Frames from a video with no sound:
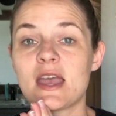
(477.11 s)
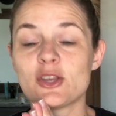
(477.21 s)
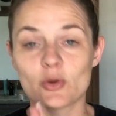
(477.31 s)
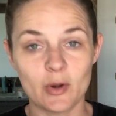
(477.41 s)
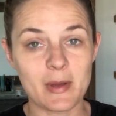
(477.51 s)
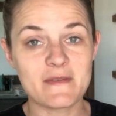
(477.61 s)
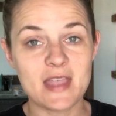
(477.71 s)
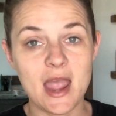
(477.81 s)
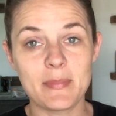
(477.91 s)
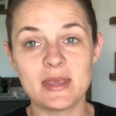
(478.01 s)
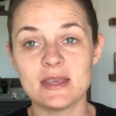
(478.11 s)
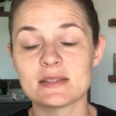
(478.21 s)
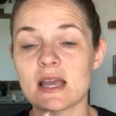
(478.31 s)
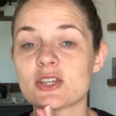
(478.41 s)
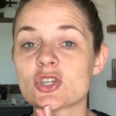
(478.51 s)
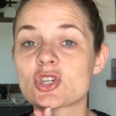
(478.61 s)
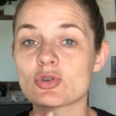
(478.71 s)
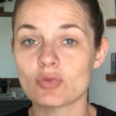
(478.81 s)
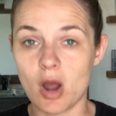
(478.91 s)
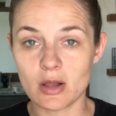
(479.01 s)
and you're one of my VIPs, I
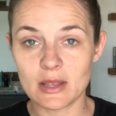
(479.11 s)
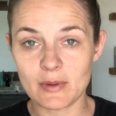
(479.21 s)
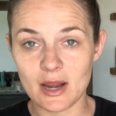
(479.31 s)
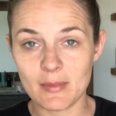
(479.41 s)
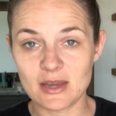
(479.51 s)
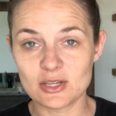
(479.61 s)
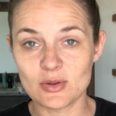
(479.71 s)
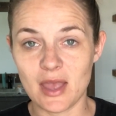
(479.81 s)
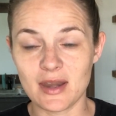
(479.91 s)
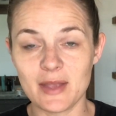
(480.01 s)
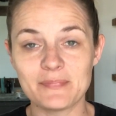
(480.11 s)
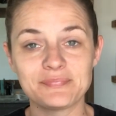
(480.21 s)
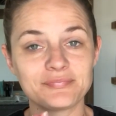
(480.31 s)
strongly recommend you get it.